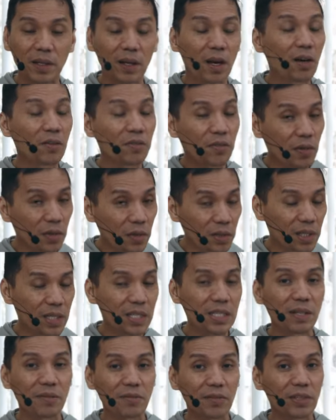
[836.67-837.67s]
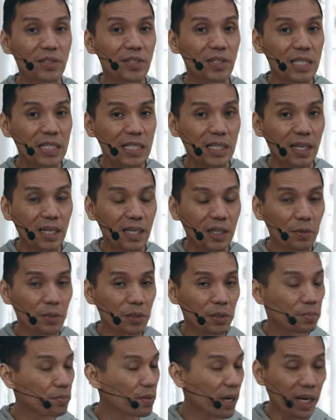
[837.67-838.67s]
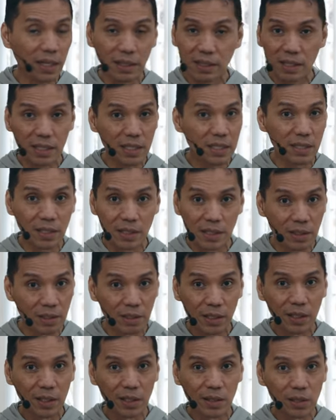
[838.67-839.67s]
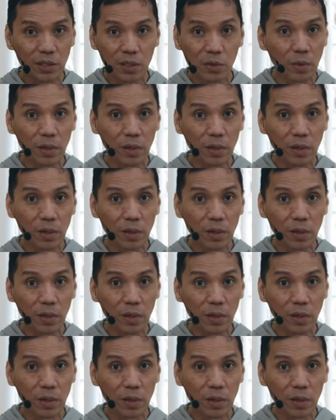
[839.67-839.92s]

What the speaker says: Of course, if you're just starting with your practice, you